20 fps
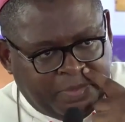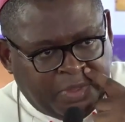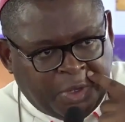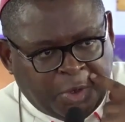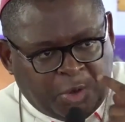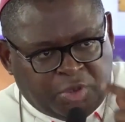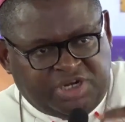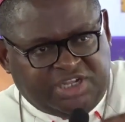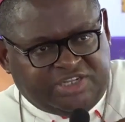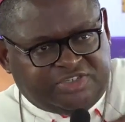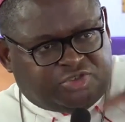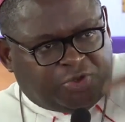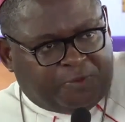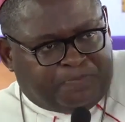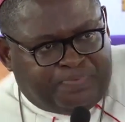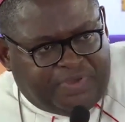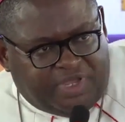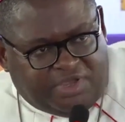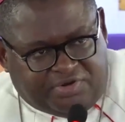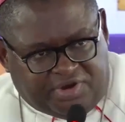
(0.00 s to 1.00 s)
or the
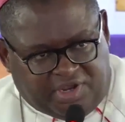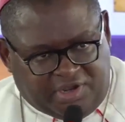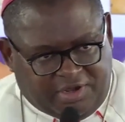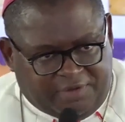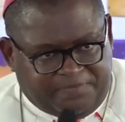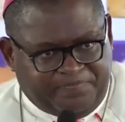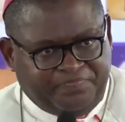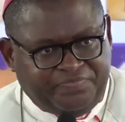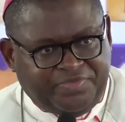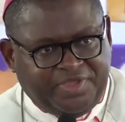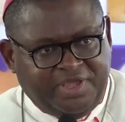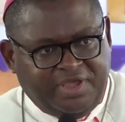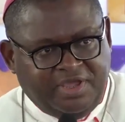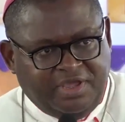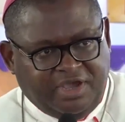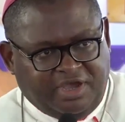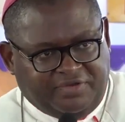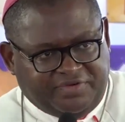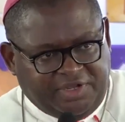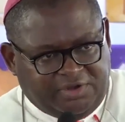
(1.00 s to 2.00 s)
superior
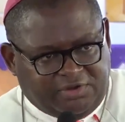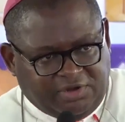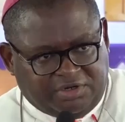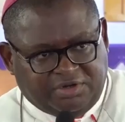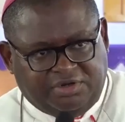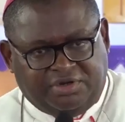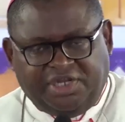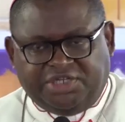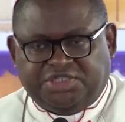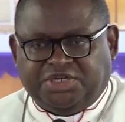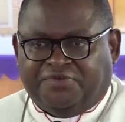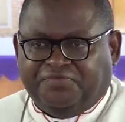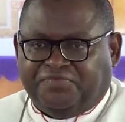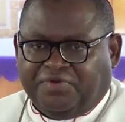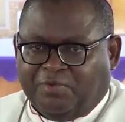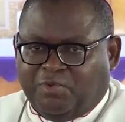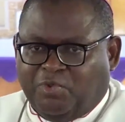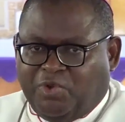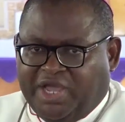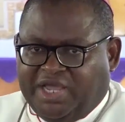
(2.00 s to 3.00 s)
of the congregation
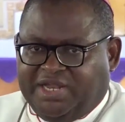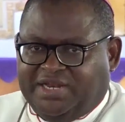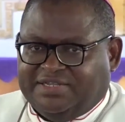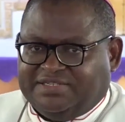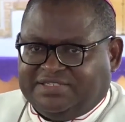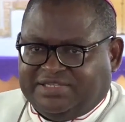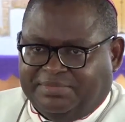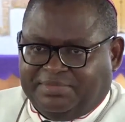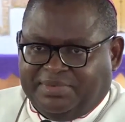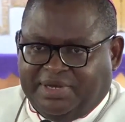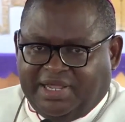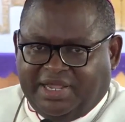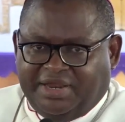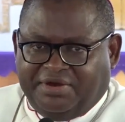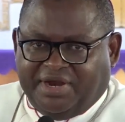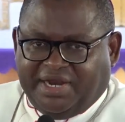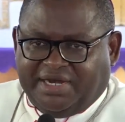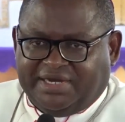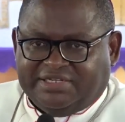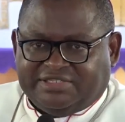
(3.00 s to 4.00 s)
from where the
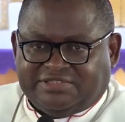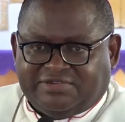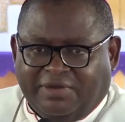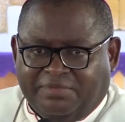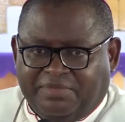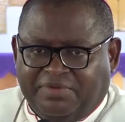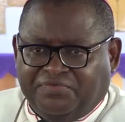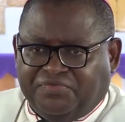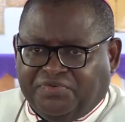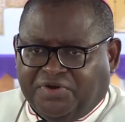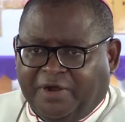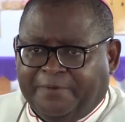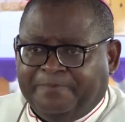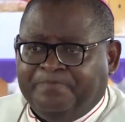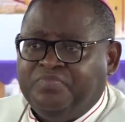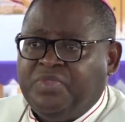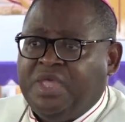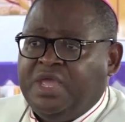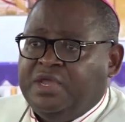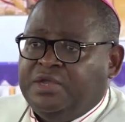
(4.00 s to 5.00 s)
seminarian is coming from
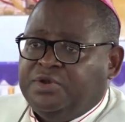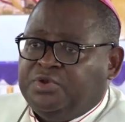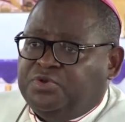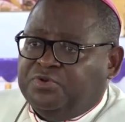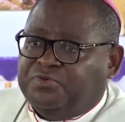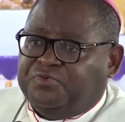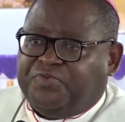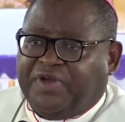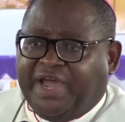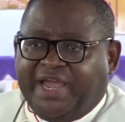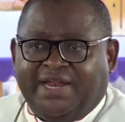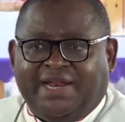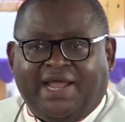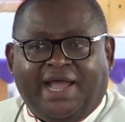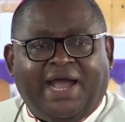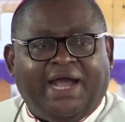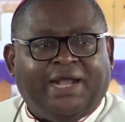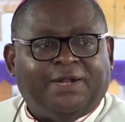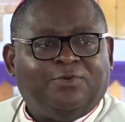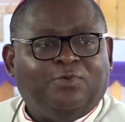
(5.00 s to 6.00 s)
to find
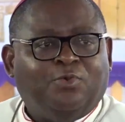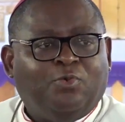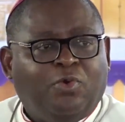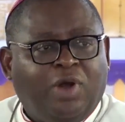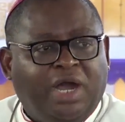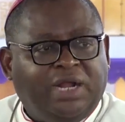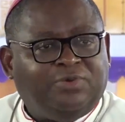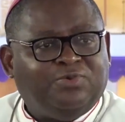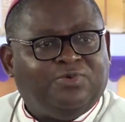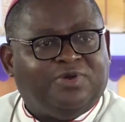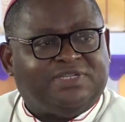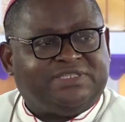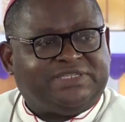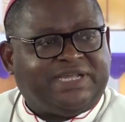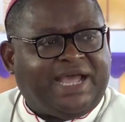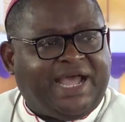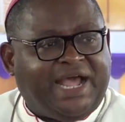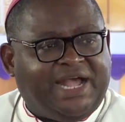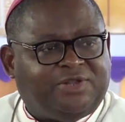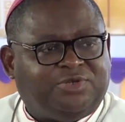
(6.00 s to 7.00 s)
out what was
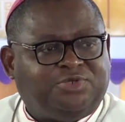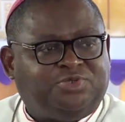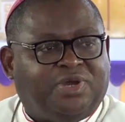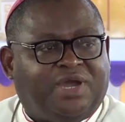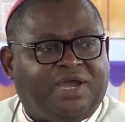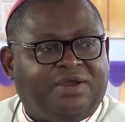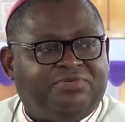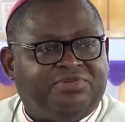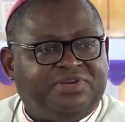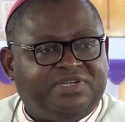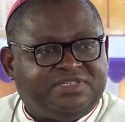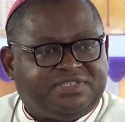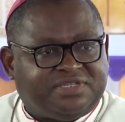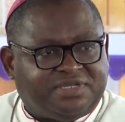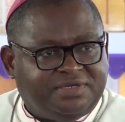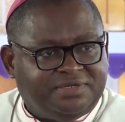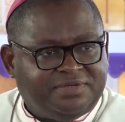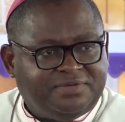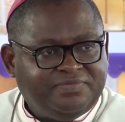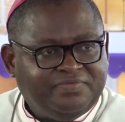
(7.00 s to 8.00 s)
the actual
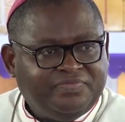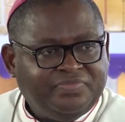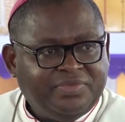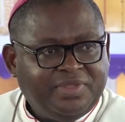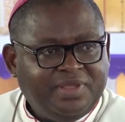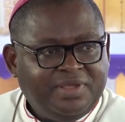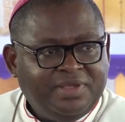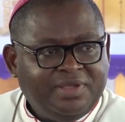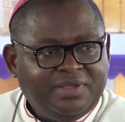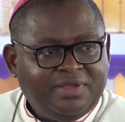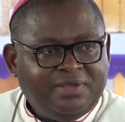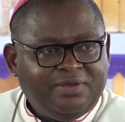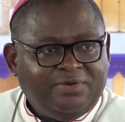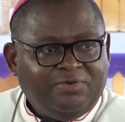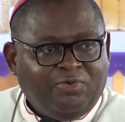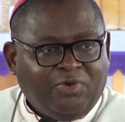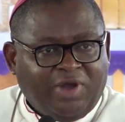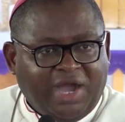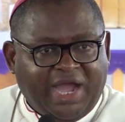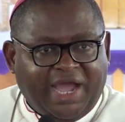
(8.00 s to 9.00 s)
reason
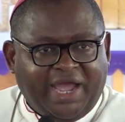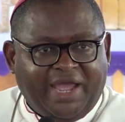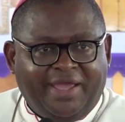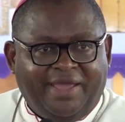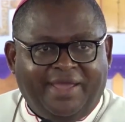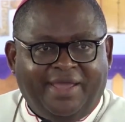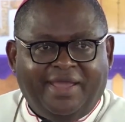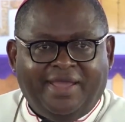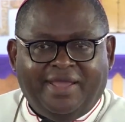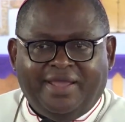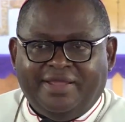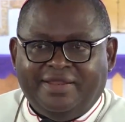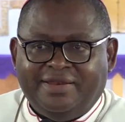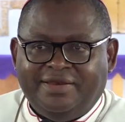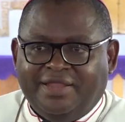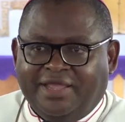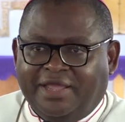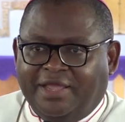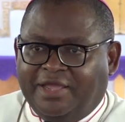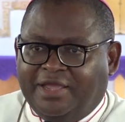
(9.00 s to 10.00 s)
why
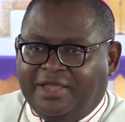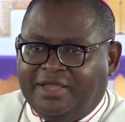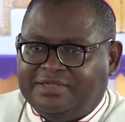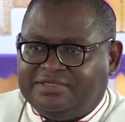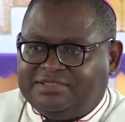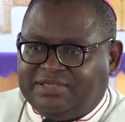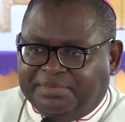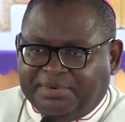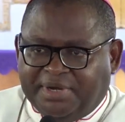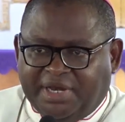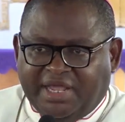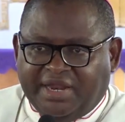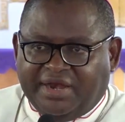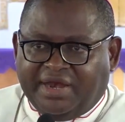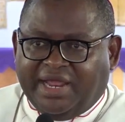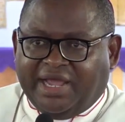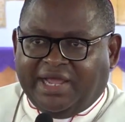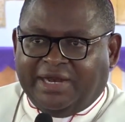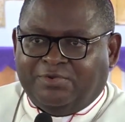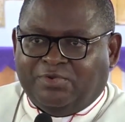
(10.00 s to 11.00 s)
the
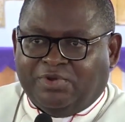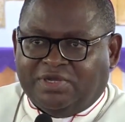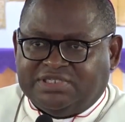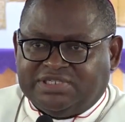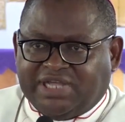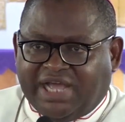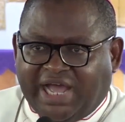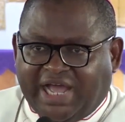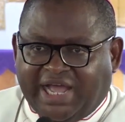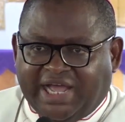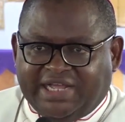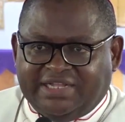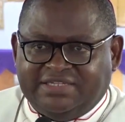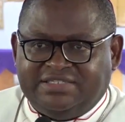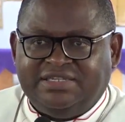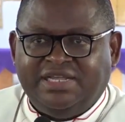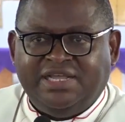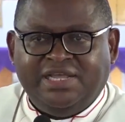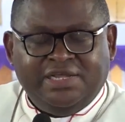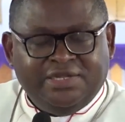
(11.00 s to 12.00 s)
seminarian was
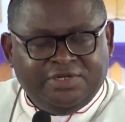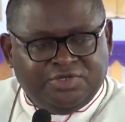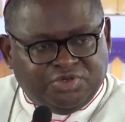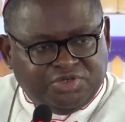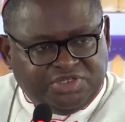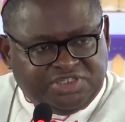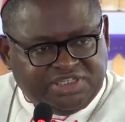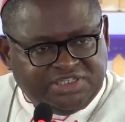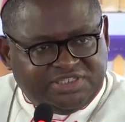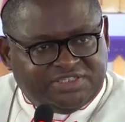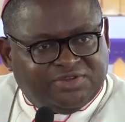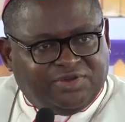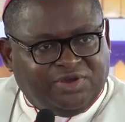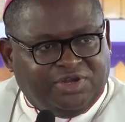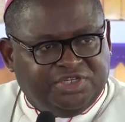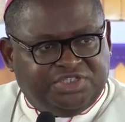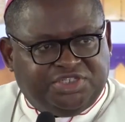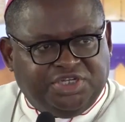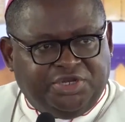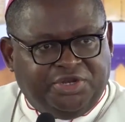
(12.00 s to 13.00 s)
asked to
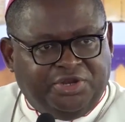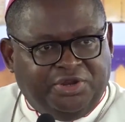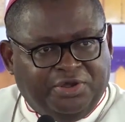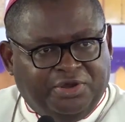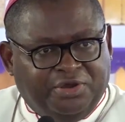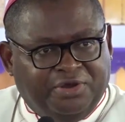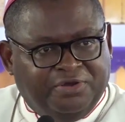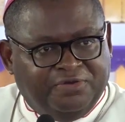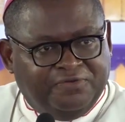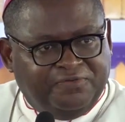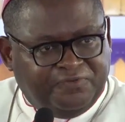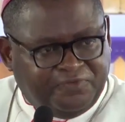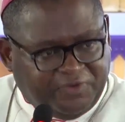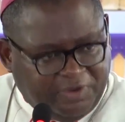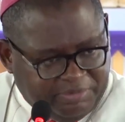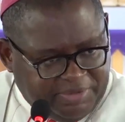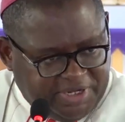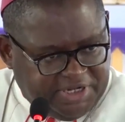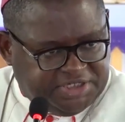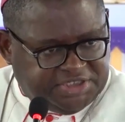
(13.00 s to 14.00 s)
discontinue
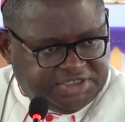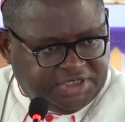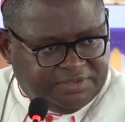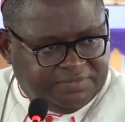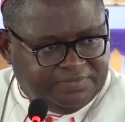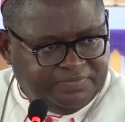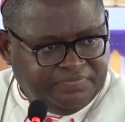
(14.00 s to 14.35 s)
formation.